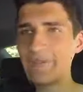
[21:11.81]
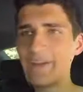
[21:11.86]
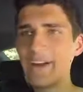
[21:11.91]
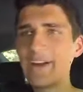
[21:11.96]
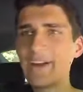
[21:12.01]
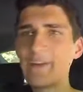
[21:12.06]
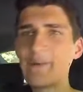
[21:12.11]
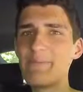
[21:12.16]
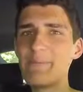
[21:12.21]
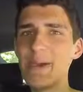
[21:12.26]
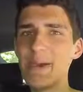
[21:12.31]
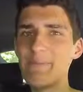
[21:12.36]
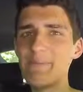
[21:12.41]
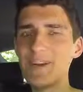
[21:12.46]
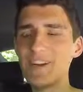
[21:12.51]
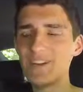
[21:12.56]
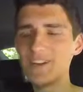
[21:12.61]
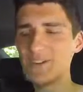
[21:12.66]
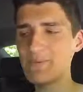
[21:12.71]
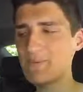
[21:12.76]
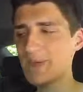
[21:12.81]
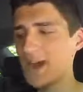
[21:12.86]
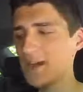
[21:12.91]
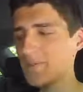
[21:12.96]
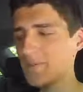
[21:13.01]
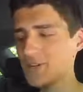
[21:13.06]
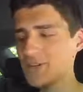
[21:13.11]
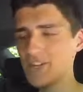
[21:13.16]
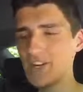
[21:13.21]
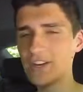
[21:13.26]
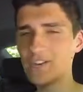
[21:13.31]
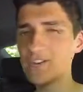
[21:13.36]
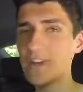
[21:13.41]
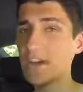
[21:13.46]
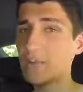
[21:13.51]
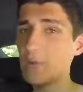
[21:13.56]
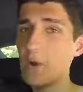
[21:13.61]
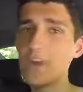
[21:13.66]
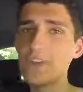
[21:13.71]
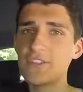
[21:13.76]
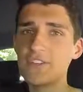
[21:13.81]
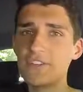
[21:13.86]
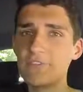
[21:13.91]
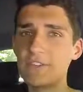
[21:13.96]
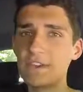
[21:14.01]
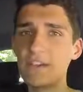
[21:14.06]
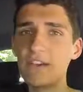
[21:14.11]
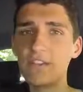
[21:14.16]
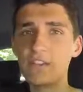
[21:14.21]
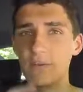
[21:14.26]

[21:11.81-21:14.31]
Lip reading: So I gotta go pick up Christian, but I appreciate you guys watching this video.